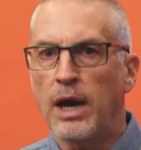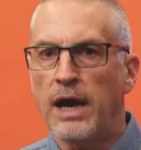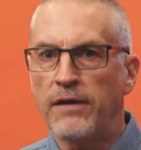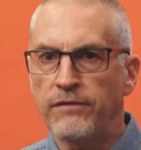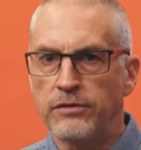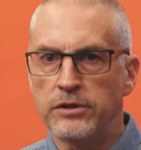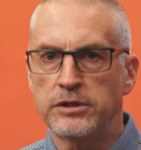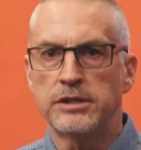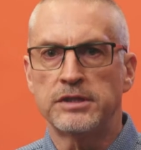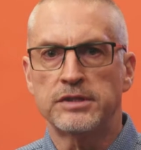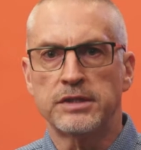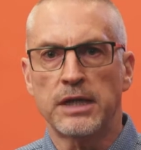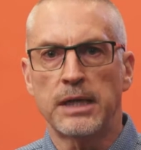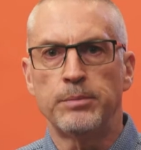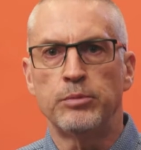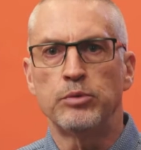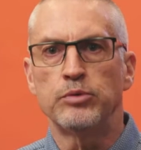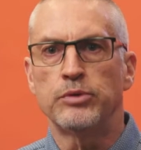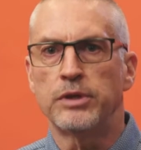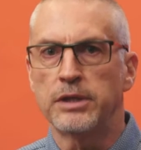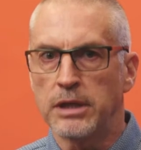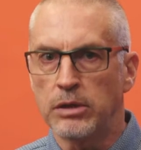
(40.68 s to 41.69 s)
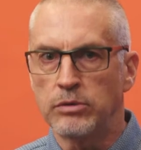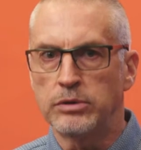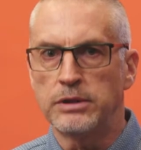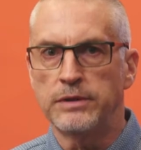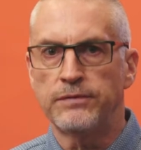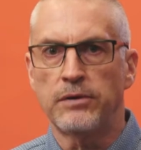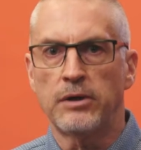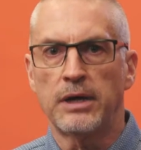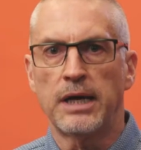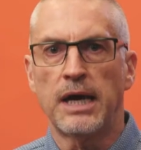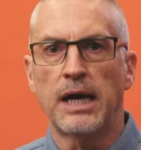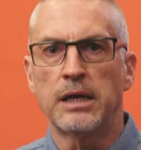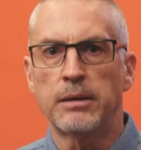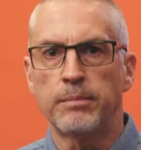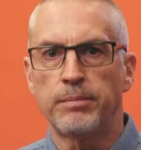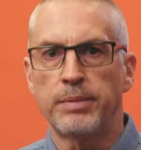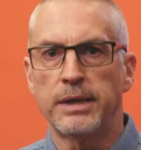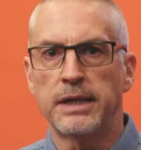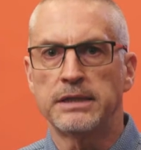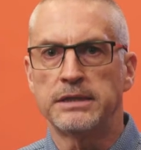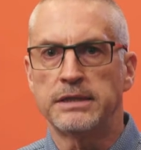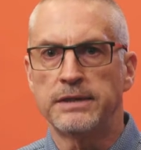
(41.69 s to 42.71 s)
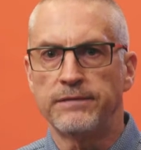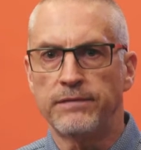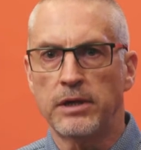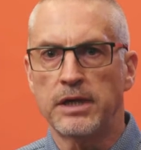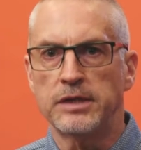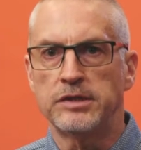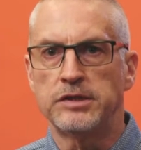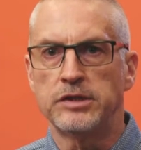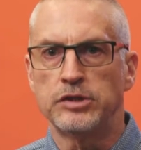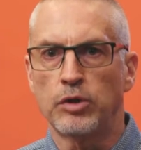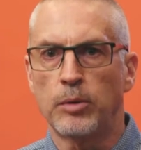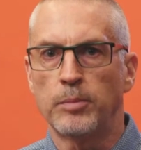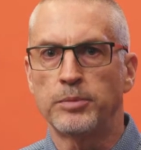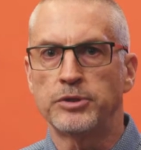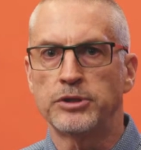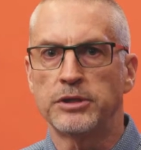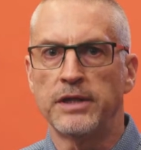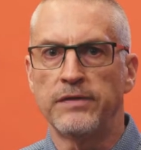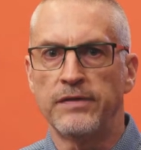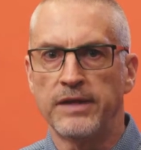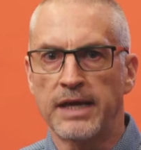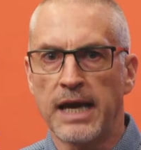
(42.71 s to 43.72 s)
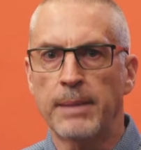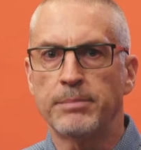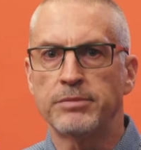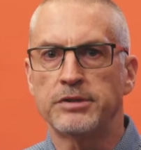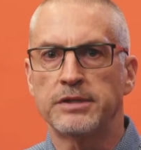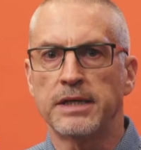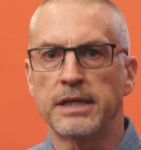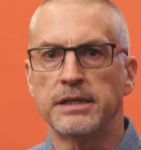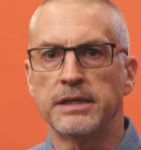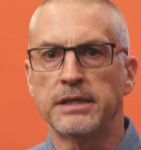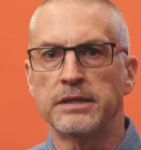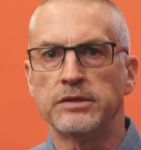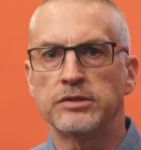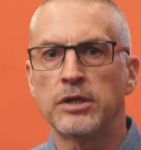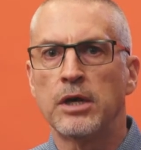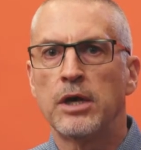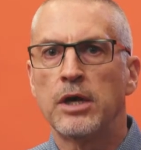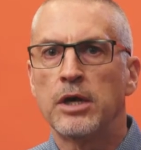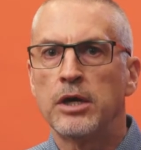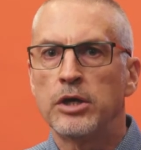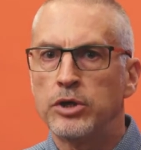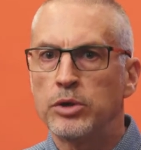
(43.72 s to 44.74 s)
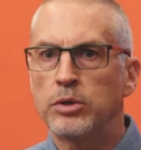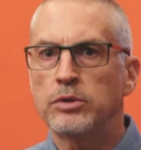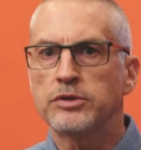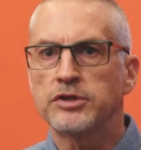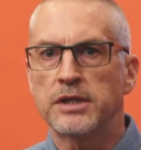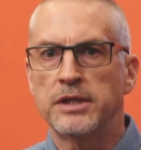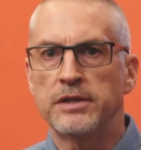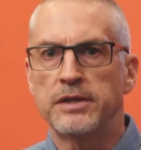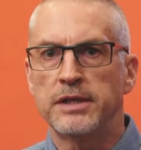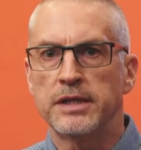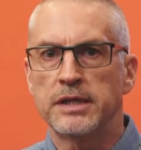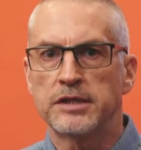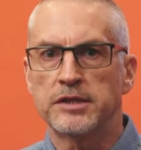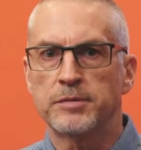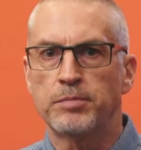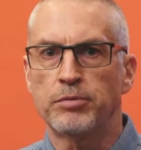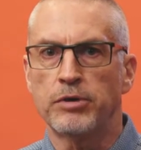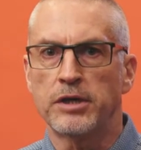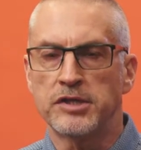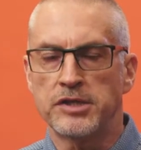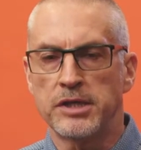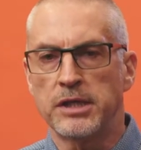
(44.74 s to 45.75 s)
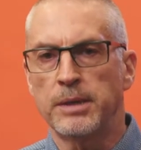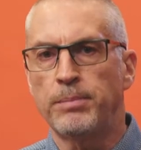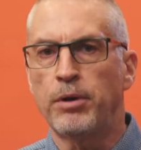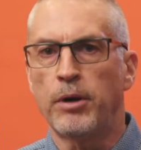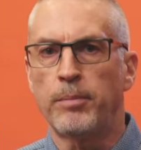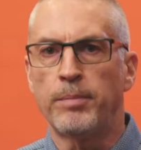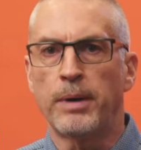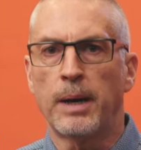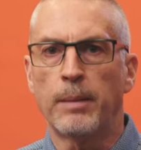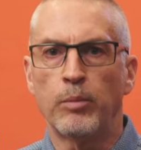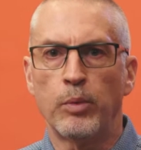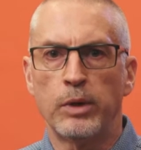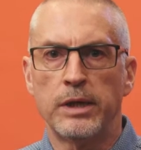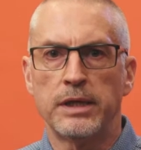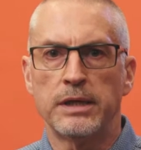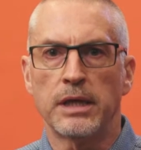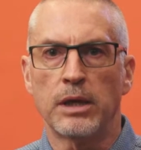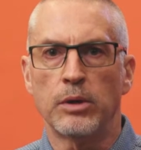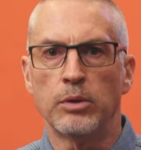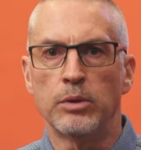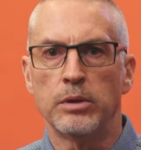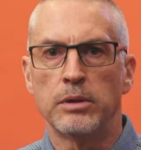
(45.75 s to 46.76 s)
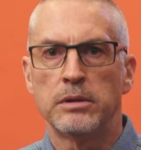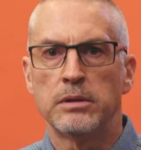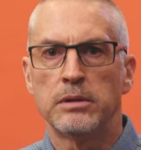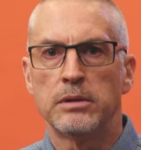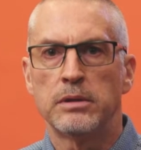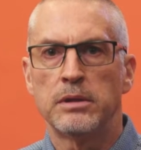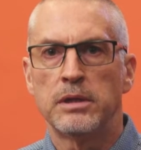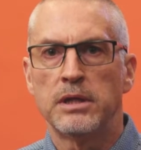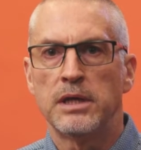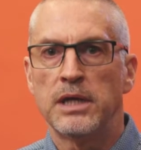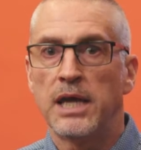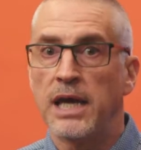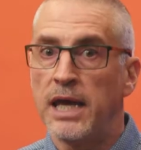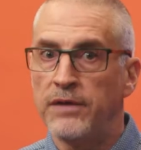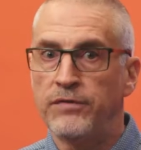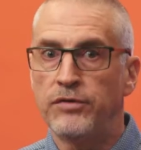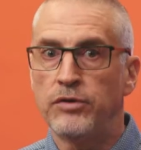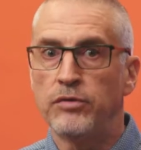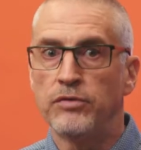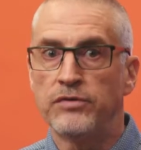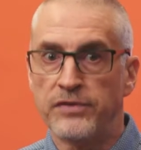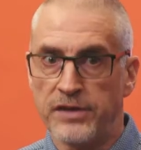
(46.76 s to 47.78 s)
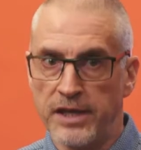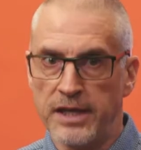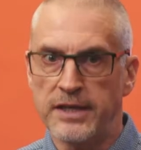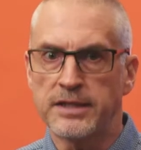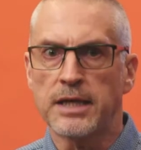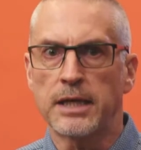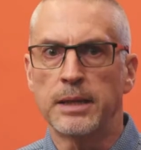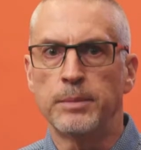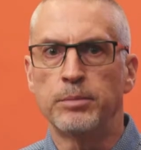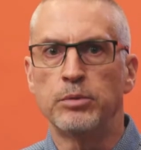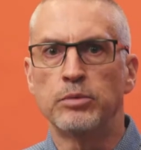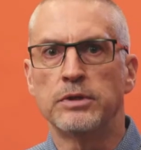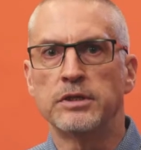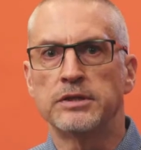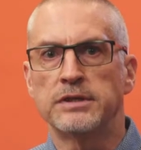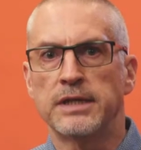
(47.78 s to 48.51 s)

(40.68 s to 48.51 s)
haven't disabled the Notify Unpaired Devices option in the app settings, you'll see the Xpress in a pop-up window. If you disabled the